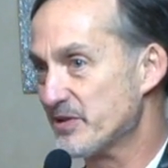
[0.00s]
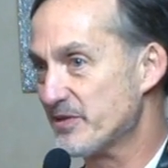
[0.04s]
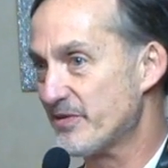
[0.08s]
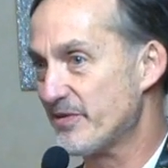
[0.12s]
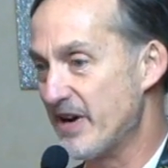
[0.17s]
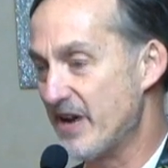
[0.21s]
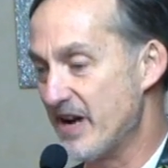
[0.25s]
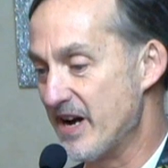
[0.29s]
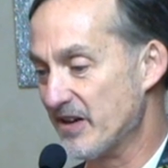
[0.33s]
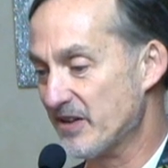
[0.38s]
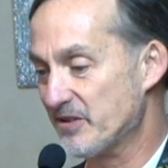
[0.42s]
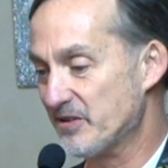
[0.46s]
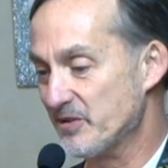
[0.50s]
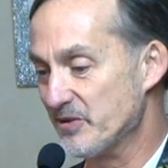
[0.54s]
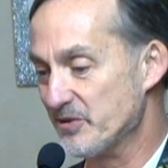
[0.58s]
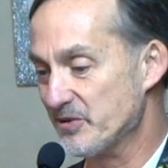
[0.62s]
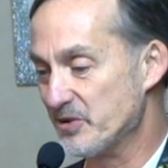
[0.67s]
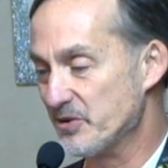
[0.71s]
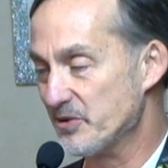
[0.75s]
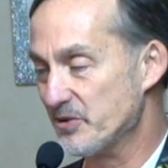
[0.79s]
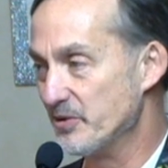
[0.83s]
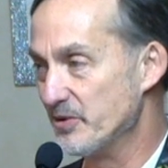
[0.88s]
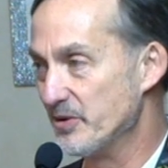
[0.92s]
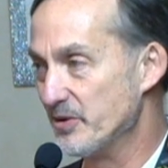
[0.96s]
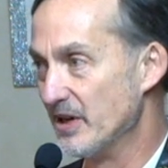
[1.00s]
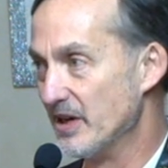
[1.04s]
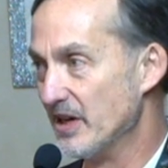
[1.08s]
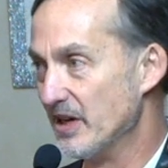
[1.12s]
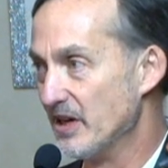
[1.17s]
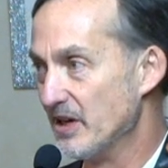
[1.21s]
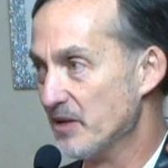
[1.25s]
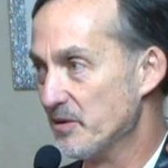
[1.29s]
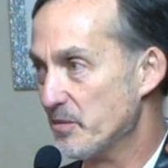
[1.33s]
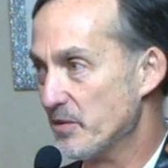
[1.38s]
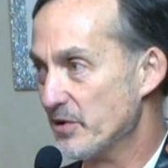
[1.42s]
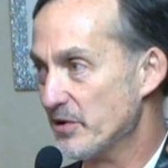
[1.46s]
factors who
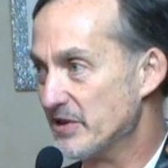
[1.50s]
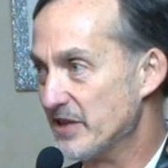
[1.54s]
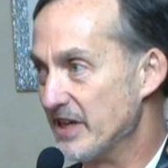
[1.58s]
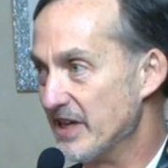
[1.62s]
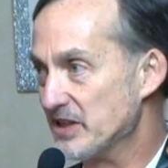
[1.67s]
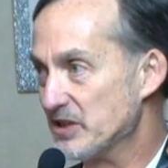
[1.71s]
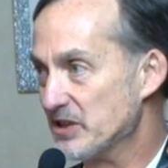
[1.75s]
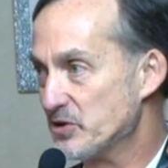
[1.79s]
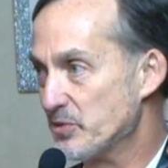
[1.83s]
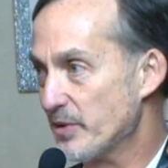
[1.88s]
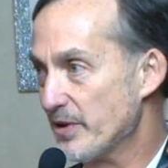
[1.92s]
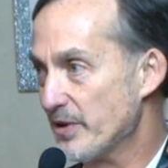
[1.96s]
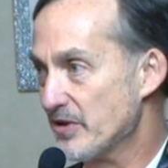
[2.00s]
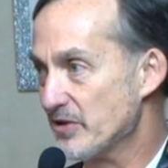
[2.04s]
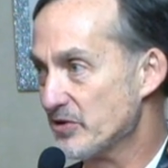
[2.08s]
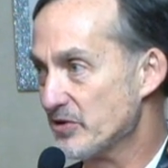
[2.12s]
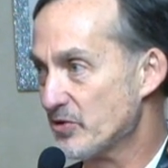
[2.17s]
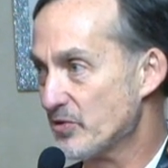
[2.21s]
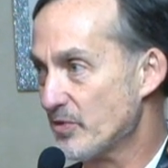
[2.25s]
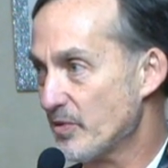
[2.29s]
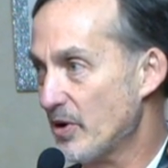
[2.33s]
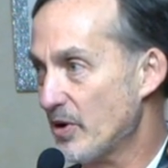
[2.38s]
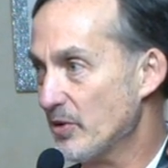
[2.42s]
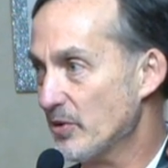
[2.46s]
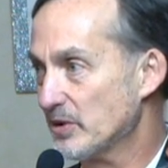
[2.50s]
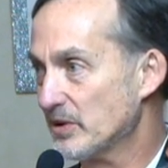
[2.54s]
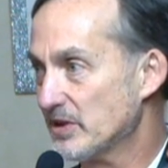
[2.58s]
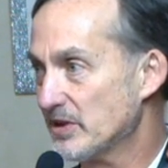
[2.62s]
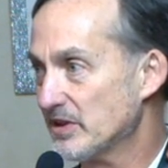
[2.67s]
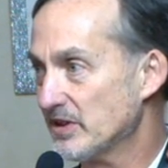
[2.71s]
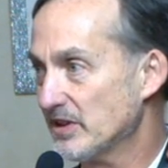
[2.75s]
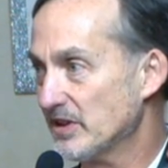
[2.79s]
presents with a stroke.